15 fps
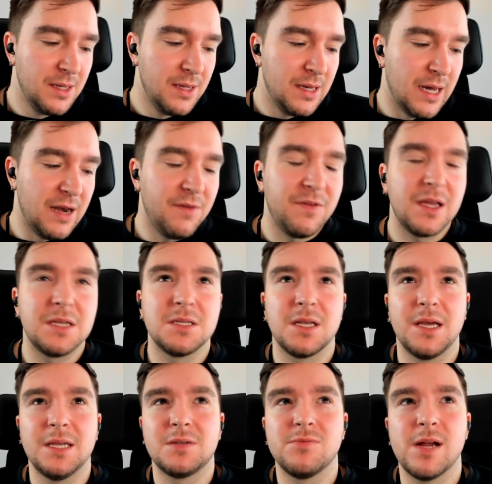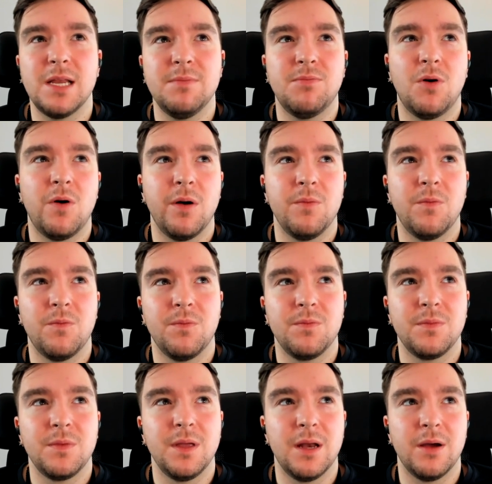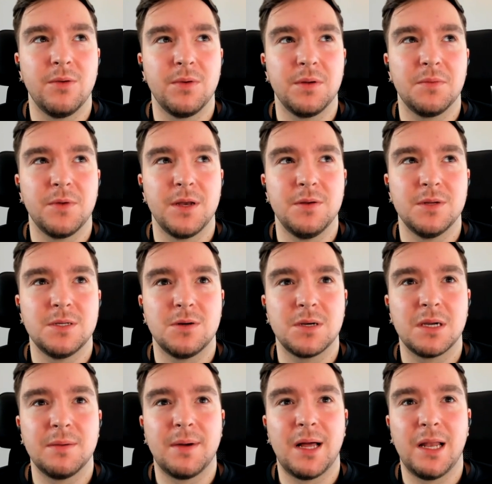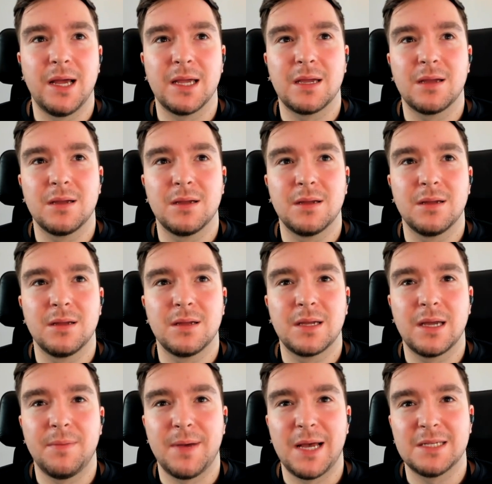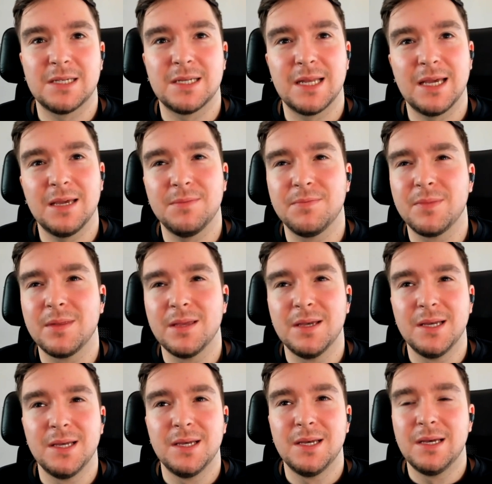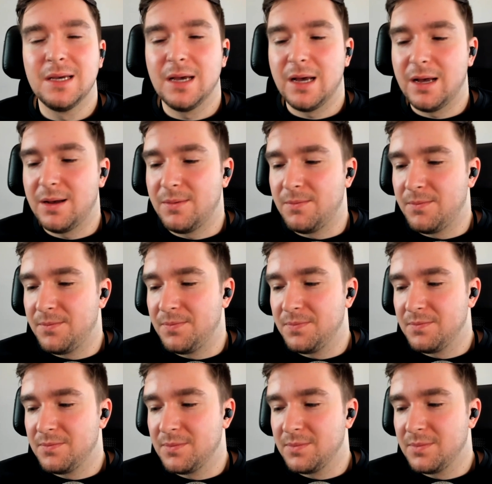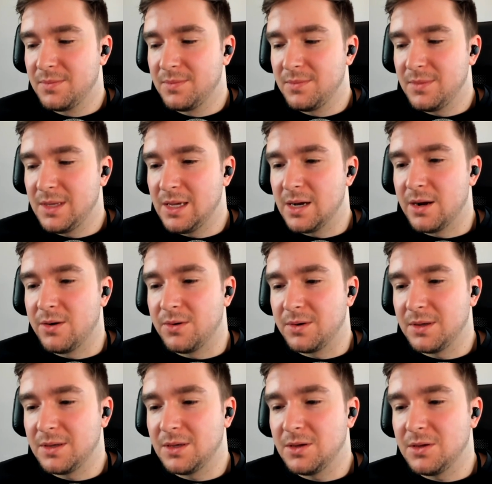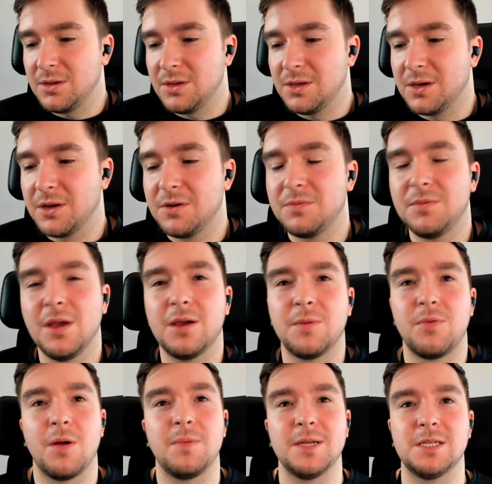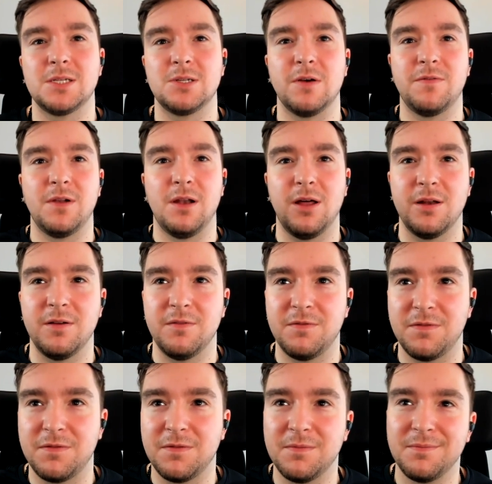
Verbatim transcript: and I think it's, it's really important, you know, when you were talking about like capacity, um, you know, you, you could, you could probably stuff a lot of